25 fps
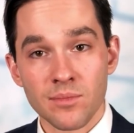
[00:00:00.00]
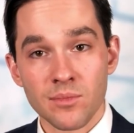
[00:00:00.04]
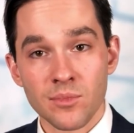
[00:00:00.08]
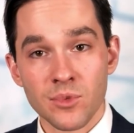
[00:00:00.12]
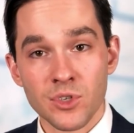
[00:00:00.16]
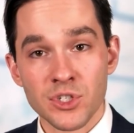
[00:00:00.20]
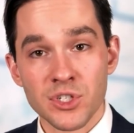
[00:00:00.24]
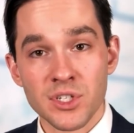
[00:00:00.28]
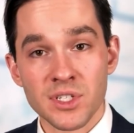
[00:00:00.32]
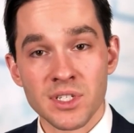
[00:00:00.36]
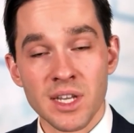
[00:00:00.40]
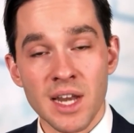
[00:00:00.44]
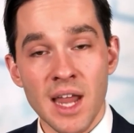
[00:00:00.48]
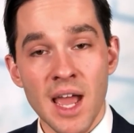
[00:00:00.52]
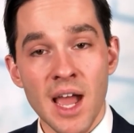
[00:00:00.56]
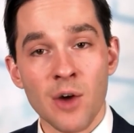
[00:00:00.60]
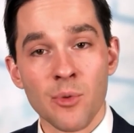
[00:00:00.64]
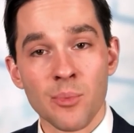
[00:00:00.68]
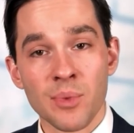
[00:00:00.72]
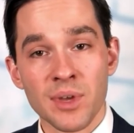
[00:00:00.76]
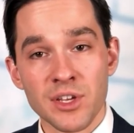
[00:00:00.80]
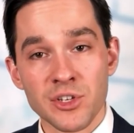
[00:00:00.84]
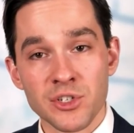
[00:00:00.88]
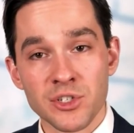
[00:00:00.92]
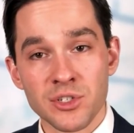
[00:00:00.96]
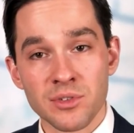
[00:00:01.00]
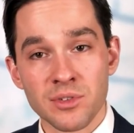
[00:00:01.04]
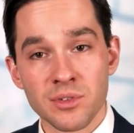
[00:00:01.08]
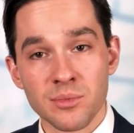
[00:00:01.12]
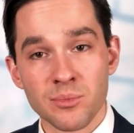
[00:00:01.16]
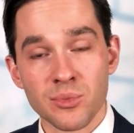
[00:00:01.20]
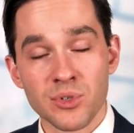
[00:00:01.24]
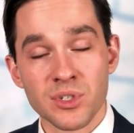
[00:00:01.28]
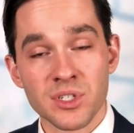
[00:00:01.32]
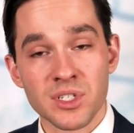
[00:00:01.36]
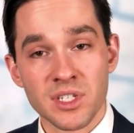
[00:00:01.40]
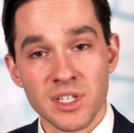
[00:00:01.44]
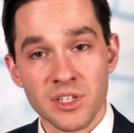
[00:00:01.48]
which is an outpatient
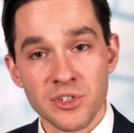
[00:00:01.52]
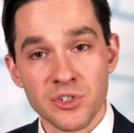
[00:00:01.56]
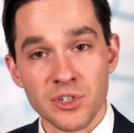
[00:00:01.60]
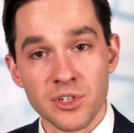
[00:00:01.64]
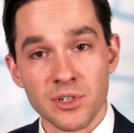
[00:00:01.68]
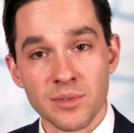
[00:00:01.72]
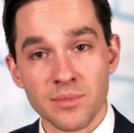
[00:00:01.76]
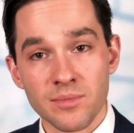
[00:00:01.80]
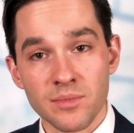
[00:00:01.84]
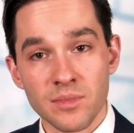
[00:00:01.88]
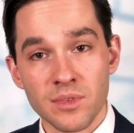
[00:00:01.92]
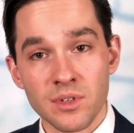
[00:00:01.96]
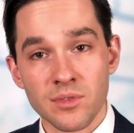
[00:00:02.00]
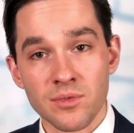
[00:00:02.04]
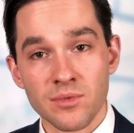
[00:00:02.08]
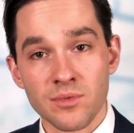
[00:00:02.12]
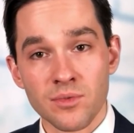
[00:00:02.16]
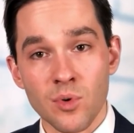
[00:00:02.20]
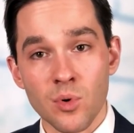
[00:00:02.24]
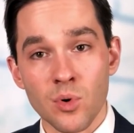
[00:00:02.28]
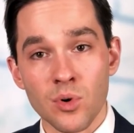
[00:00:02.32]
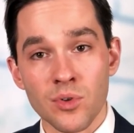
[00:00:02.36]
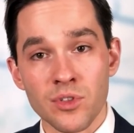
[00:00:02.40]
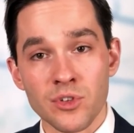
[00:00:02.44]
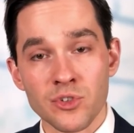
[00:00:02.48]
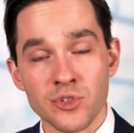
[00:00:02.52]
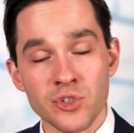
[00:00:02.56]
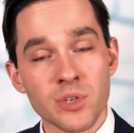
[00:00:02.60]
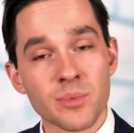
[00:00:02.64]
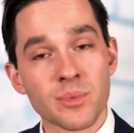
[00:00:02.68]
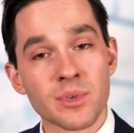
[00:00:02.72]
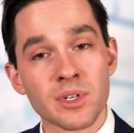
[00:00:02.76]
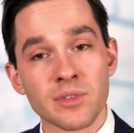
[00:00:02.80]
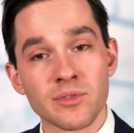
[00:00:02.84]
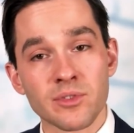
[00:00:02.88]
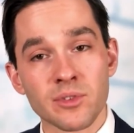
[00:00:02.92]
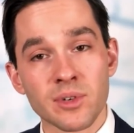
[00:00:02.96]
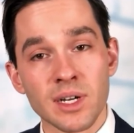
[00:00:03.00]
procedure for the
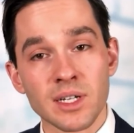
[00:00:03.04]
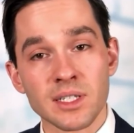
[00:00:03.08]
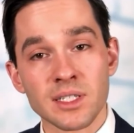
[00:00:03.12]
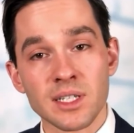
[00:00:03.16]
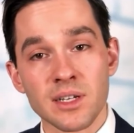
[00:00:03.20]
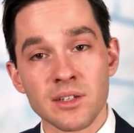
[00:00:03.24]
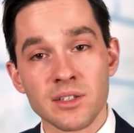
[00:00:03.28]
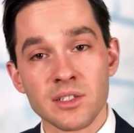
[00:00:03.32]
treatment of erectile